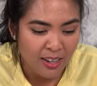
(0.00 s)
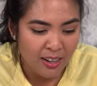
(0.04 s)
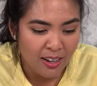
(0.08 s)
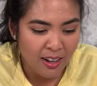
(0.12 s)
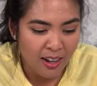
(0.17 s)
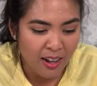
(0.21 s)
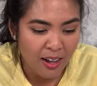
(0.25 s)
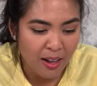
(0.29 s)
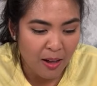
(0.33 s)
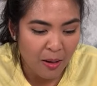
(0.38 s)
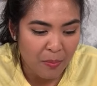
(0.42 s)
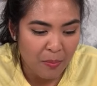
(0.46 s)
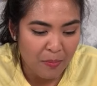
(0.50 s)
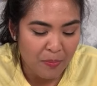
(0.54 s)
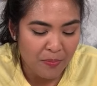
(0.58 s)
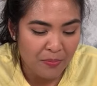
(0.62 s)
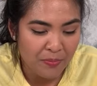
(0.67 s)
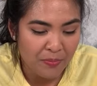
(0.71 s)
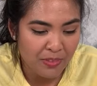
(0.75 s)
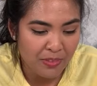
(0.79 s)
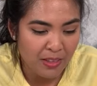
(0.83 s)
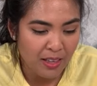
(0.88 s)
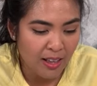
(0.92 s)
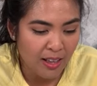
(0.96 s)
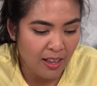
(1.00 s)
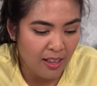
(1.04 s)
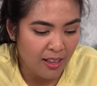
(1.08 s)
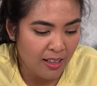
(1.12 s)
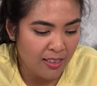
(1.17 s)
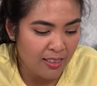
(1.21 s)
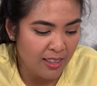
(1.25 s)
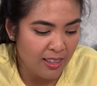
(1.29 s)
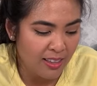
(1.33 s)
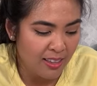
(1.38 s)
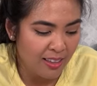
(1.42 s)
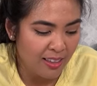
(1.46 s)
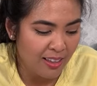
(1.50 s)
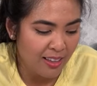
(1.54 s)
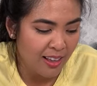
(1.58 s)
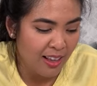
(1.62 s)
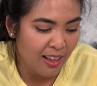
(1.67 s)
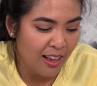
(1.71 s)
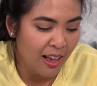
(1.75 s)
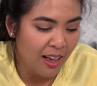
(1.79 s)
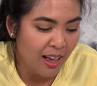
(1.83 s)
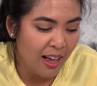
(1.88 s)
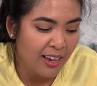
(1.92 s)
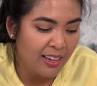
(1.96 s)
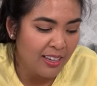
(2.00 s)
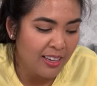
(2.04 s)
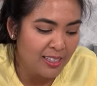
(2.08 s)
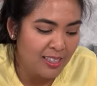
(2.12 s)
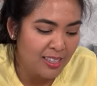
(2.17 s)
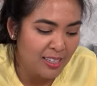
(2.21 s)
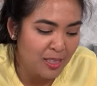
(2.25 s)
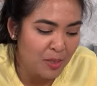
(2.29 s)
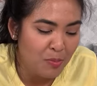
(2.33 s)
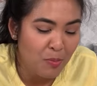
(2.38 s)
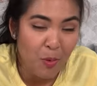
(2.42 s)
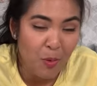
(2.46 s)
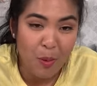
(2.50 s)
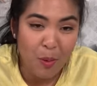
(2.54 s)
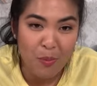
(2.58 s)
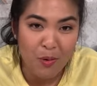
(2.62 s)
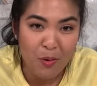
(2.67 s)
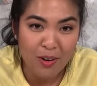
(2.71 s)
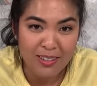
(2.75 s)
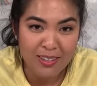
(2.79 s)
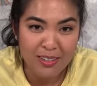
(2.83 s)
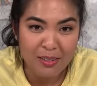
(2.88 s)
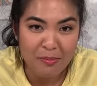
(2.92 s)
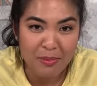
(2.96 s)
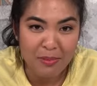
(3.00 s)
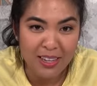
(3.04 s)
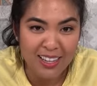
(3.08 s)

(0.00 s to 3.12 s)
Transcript: I guess that's more important to me